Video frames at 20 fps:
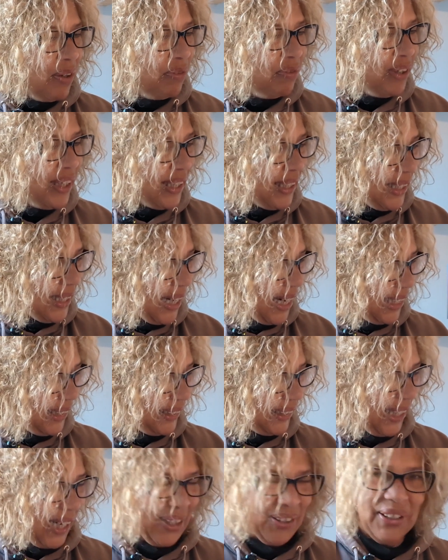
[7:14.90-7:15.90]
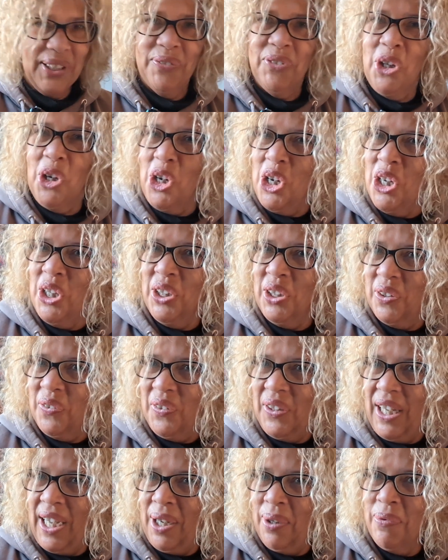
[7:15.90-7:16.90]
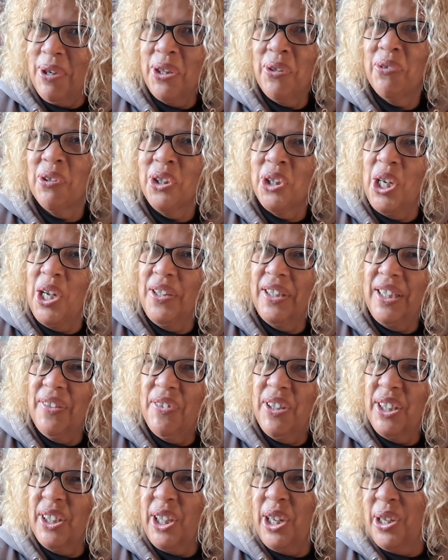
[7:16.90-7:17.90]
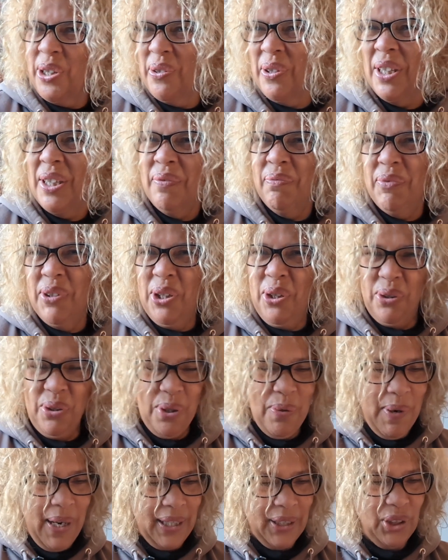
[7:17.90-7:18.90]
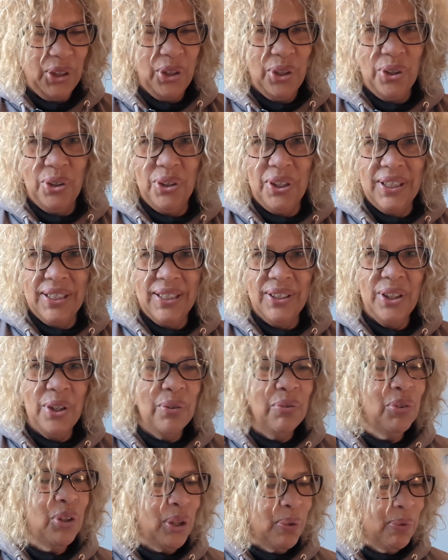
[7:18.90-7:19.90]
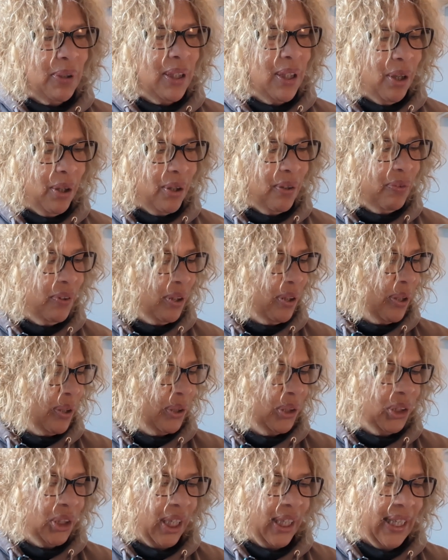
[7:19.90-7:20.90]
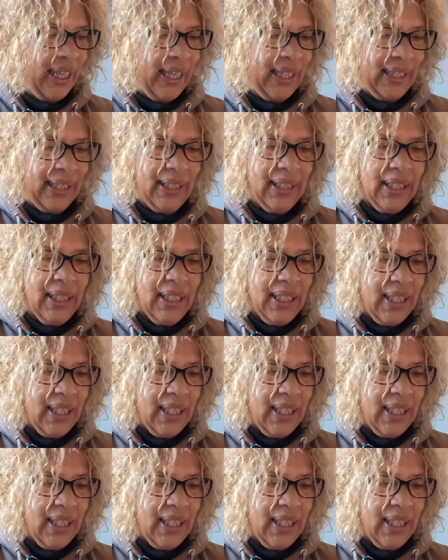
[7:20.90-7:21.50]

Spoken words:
Really nice, that, because I've not heard of that. Whether or not I'll give it a go, not quite sure, because I don't do a lot of crocheting.